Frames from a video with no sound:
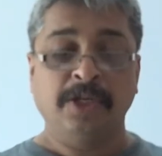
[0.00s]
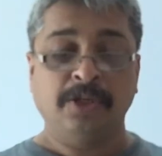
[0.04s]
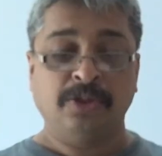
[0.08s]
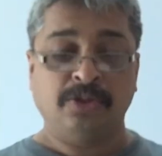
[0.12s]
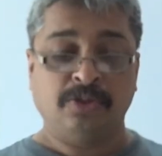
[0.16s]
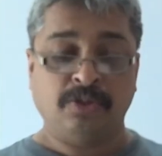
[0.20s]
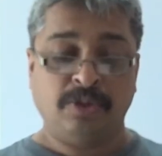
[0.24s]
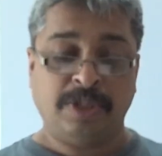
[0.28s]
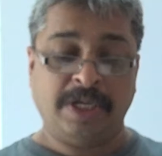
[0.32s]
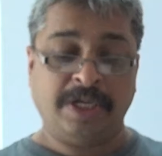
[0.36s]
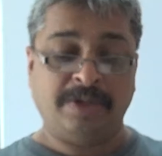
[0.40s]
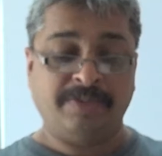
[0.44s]

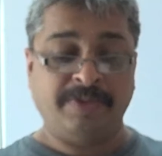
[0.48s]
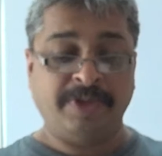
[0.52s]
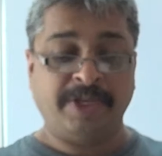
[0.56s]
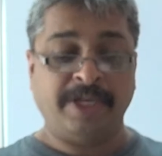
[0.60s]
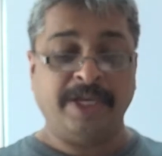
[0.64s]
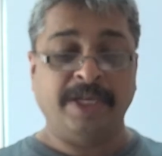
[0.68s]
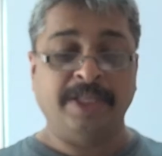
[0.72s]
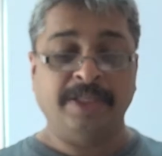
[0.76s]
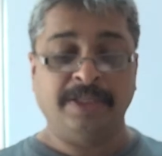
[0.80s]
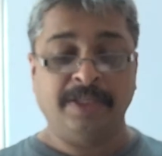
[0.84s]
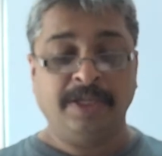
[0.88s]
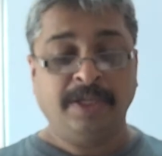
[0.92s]
so that we
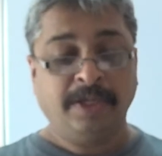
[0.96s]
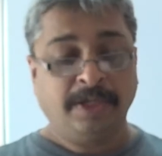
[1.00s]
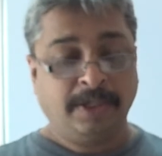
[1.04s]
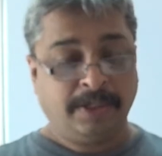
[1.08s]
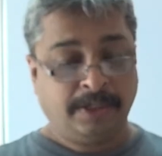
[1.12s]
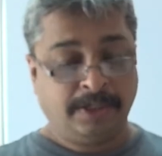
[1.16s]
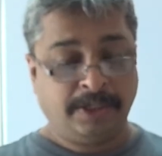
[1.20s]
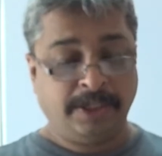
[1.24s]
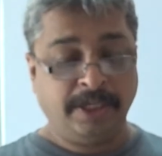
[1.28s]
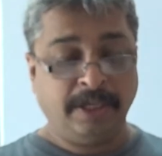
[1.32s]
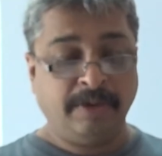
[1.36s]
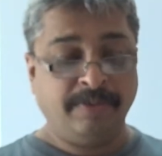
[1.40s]
can
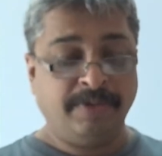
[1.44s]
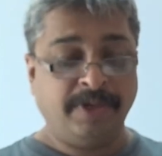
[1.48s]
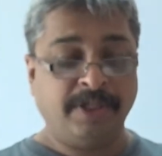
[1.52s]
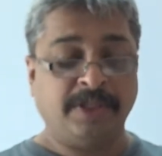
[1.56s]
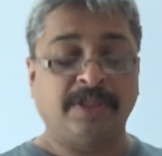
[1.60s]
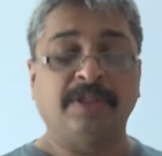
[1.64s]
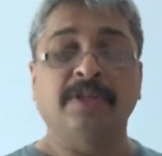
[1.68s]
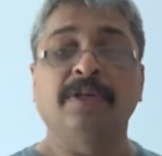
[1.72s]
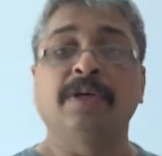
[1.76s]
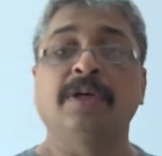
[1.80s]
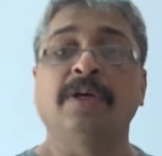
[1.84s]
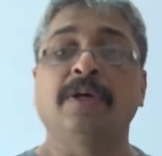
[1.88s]
deal
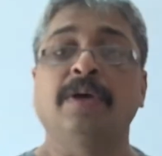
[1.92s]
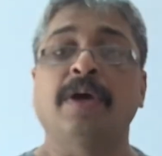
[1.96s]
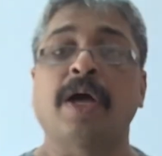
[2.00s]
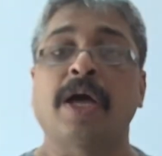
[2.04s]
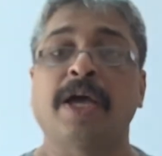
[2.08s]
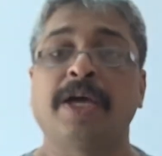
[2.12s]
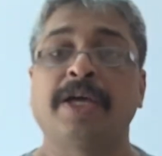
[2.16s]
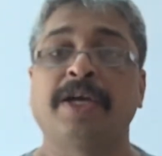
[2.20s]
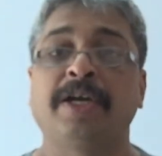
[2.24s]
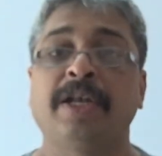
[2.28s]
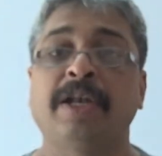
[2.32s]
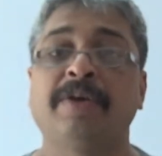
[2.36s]
with
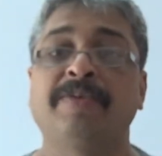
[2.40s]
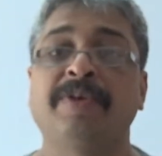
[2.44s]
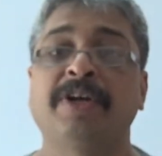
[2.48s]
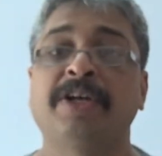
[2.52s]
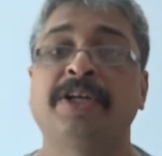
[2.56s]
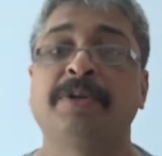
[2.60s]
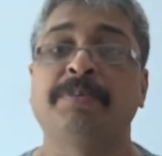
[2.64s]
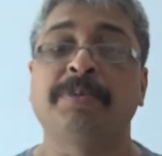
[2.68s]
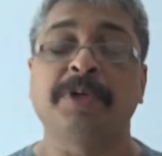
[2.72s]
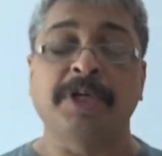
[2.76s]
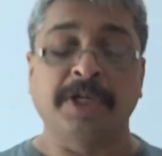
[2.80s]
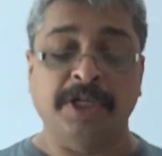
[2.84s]
higher
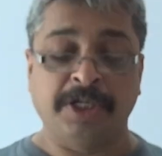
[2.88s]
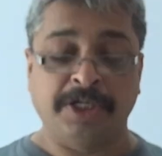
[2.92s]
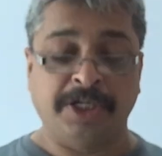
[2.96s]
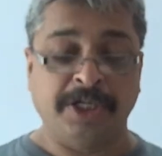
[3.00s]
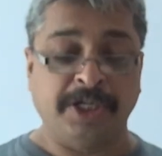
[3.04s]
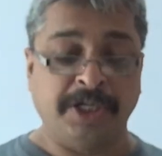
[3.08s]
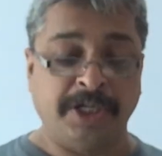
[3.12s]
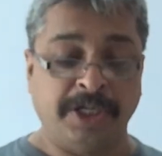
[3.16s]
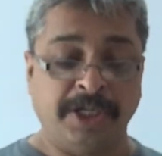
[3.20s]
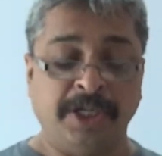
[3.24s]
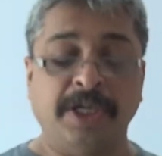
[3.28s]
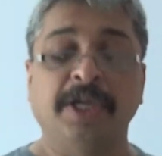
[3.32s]
level
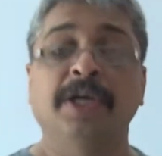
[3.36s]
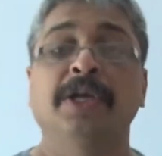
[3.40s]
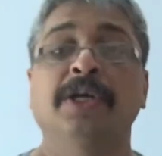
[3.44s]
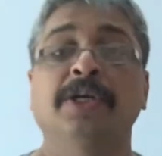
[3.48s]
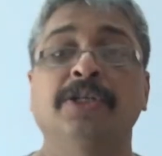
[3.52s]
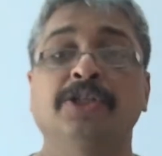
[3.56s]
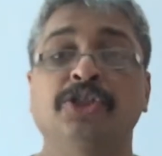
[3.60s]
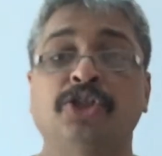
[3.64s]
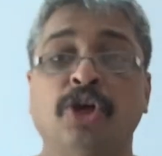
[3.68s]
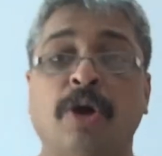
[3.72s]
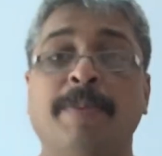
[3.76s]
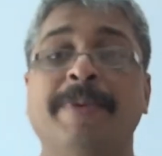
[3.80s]
difficulty
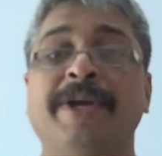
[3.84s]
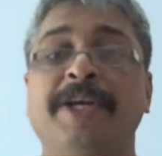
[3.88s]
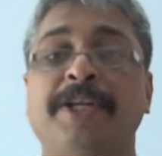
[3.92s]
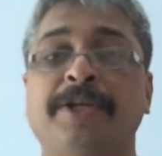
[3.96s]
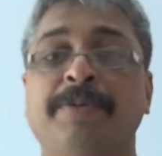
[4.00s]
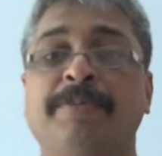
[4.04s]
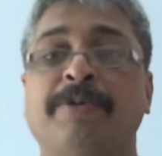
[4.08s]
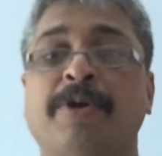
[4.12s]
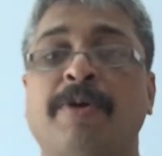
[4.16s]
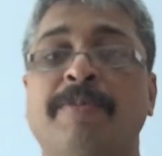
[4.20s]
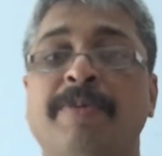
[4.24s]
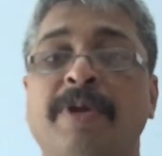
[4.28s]

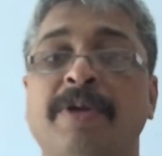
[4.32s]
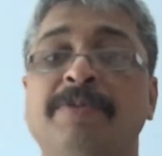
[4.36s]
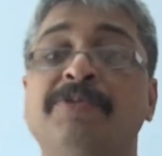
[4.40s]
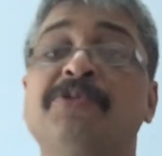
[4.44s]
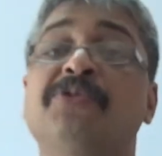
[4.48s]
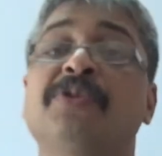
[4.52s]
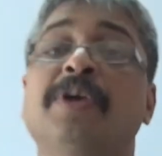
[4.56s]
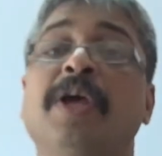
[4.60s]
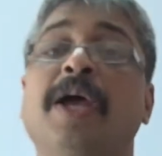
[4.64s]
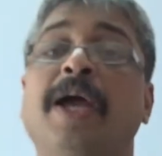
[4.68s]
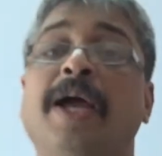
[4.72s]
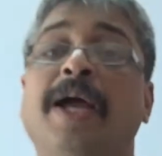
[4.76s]
geometry
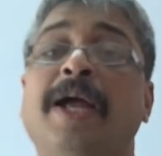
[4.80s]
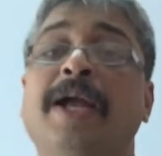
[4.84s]
problems,